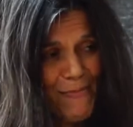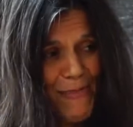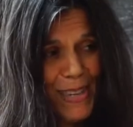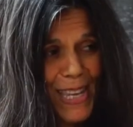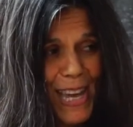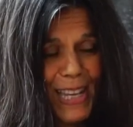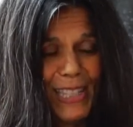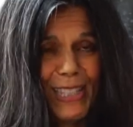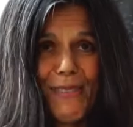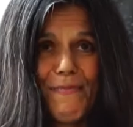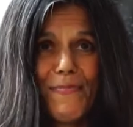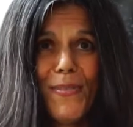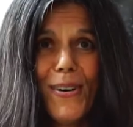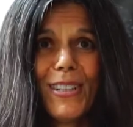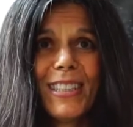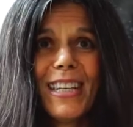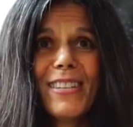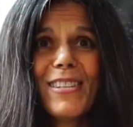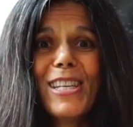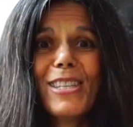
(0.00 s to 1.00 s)
next to the pond,
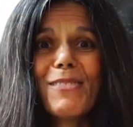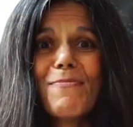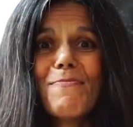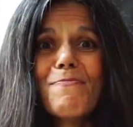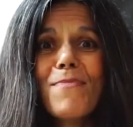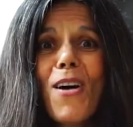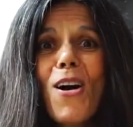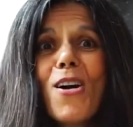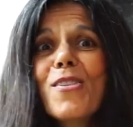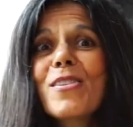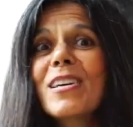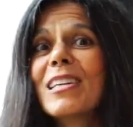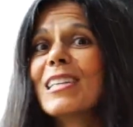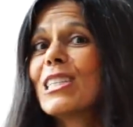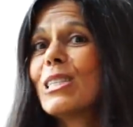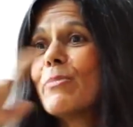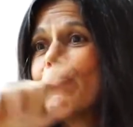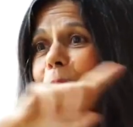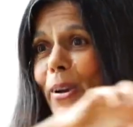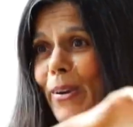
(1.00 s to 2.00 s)
and this moaning
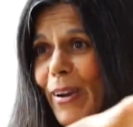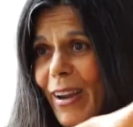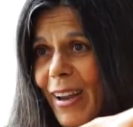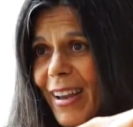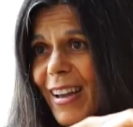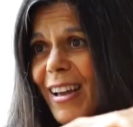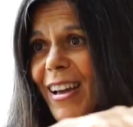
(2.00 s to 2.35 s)
spirit